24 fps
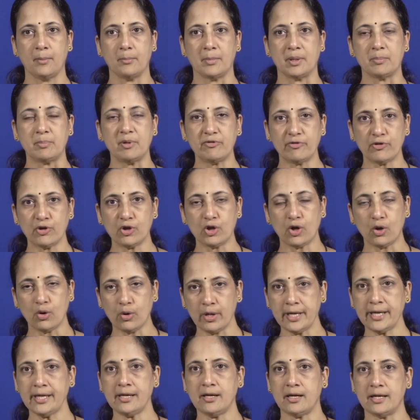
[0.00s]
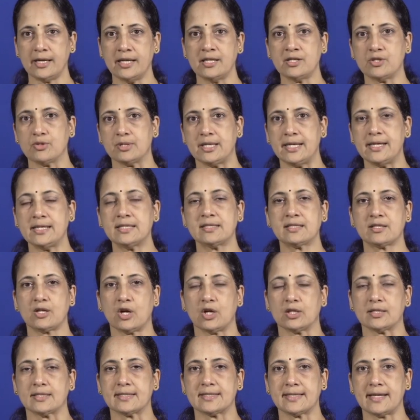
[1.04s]
But before going into these
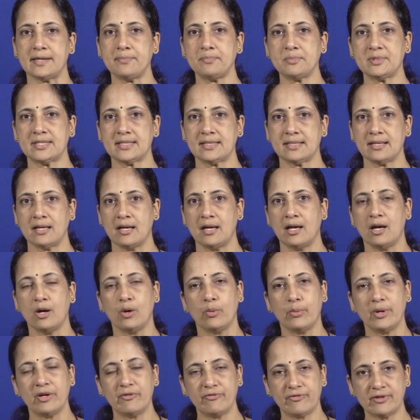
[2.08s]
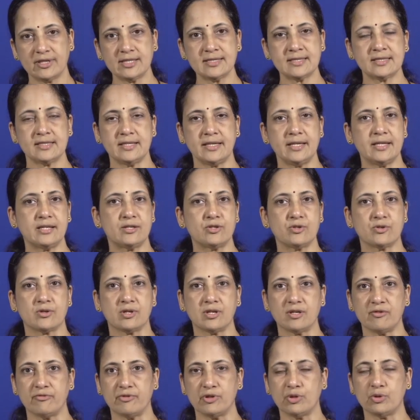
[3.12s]
concepts, we first need to
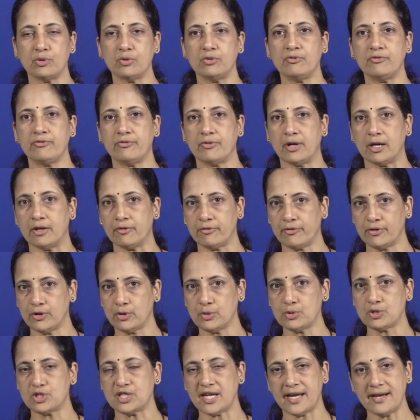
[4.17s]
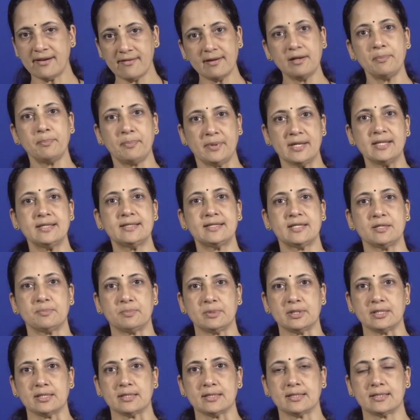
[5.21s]
review a few general
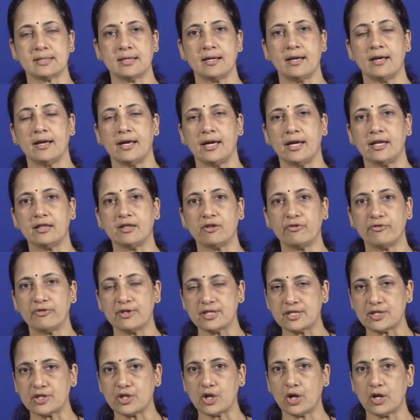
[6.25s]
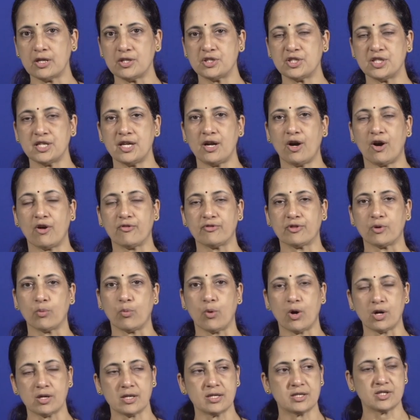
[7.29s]
principles in the physiology of the
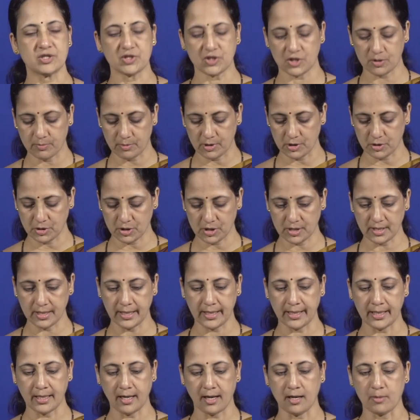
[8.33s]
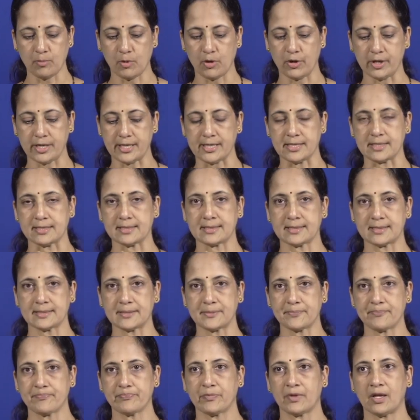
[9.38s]
water distribution in our
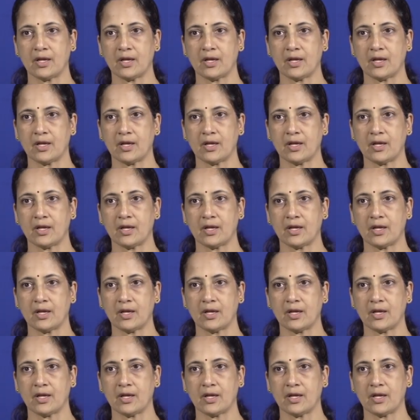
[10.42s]
bodies.